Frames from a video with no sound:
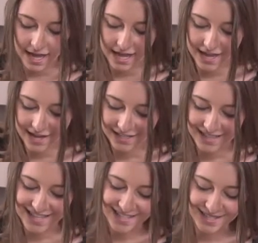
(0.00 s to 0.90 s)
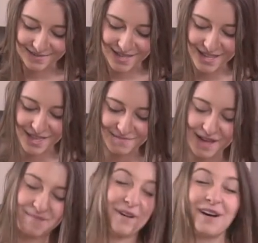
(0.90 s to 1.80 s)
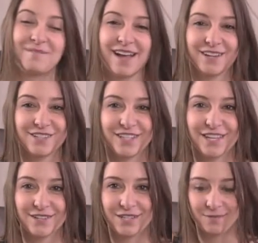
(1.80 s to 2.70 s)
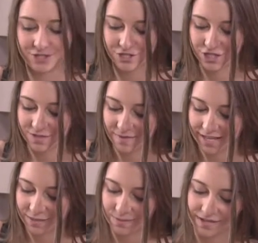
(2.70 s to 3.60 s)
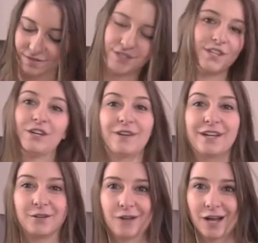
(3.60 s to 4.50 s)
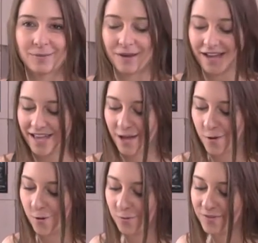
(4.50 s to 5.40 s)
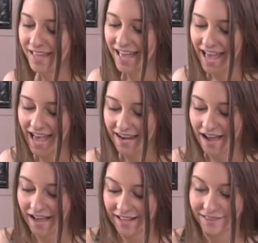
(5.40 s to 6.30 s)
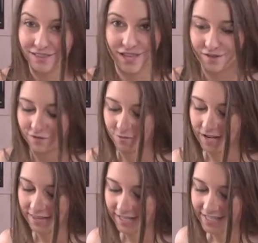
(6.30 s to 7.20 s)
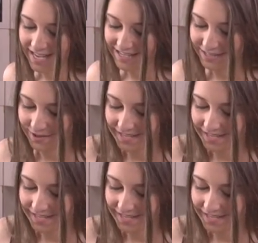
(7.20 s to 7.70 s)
And this is something that my mom actually uses when she makes beef stew in a crock pot at home. And I love the way that it tastes, so